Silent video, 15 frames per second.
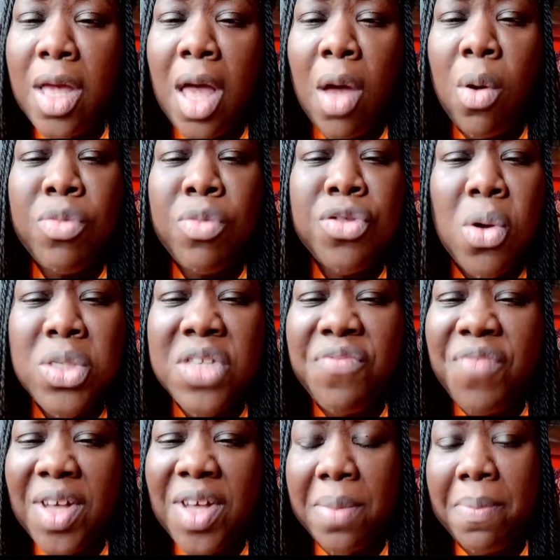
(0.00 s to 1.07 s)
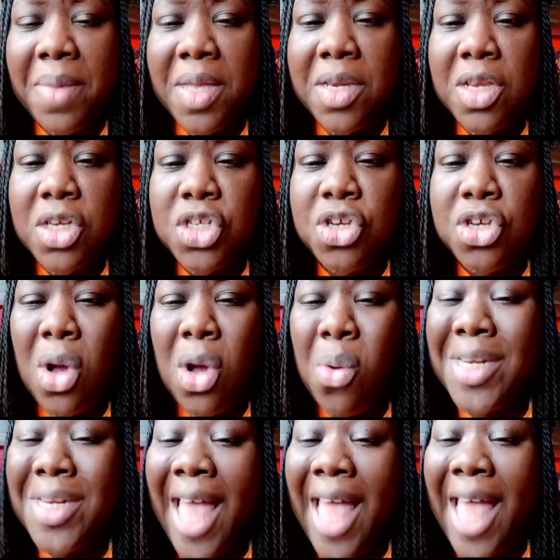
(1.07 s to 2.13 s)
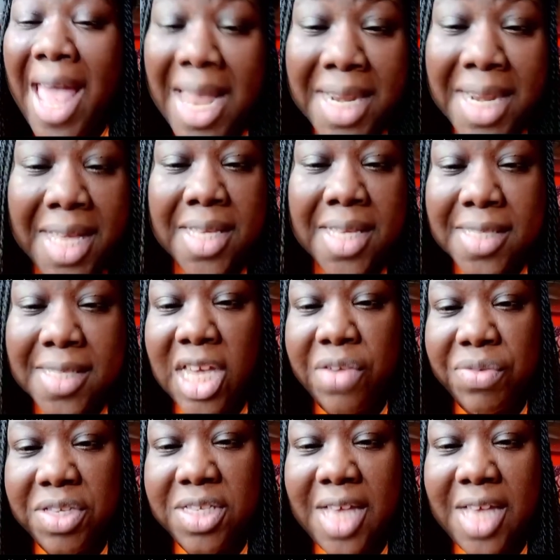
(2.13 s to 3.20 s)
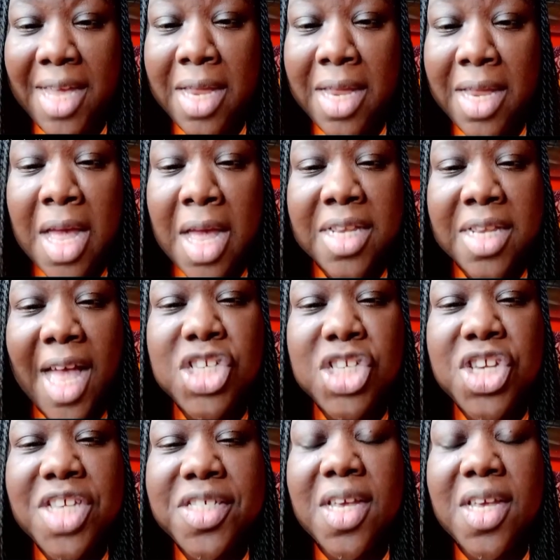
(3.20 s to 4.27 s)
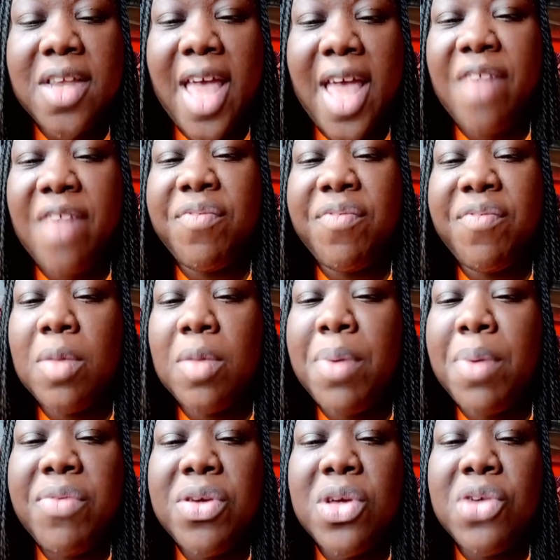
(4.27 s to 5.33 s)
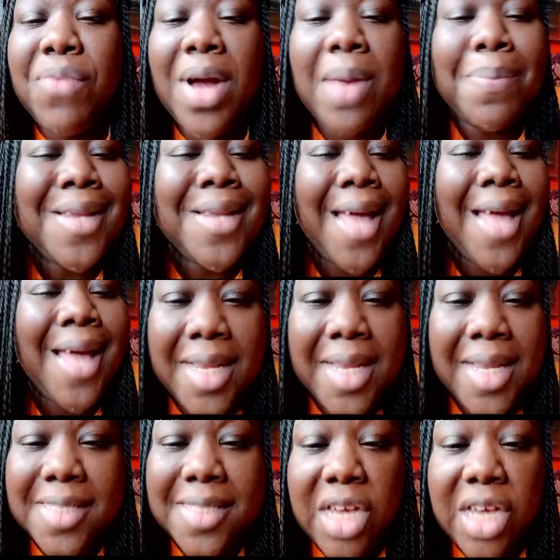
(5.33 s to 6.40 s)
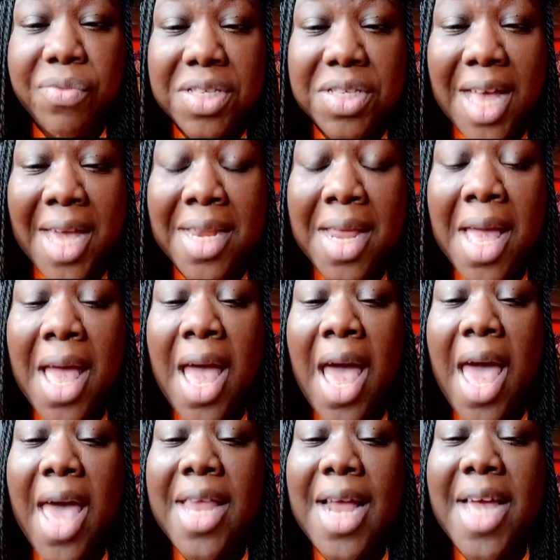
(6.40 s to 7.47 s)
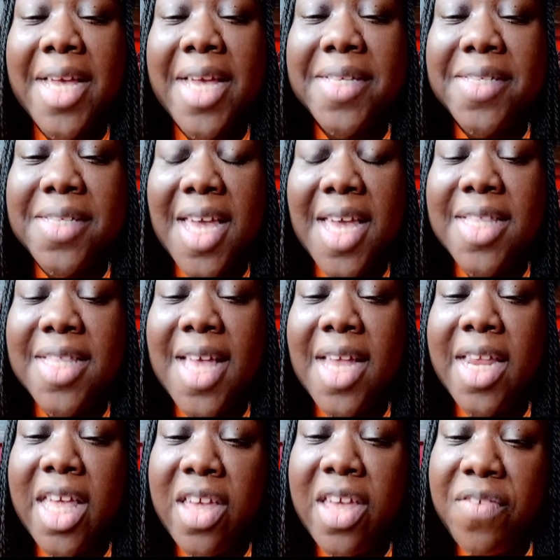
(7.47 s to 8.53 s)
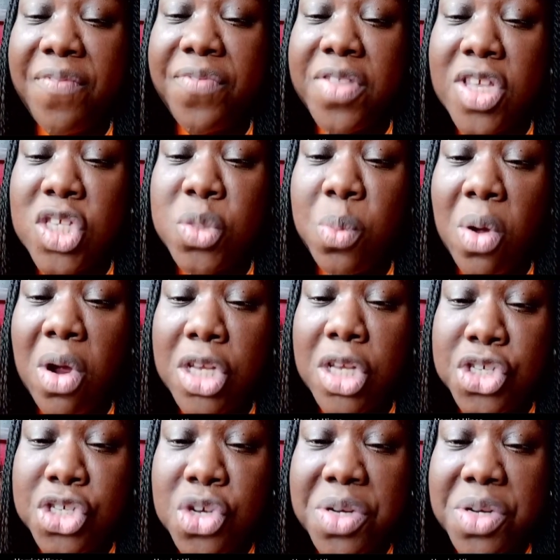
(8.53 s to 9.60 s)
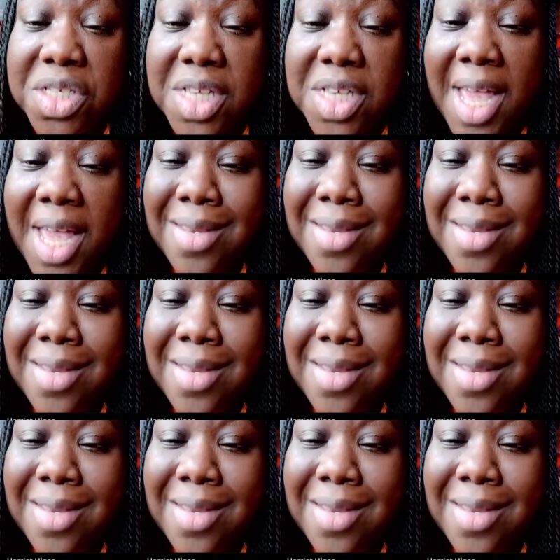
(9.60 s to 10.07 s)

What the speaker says: no development should go on any sacred site, not just an African burial ground, but any sacred site. And I can say that if this were a Jewish site,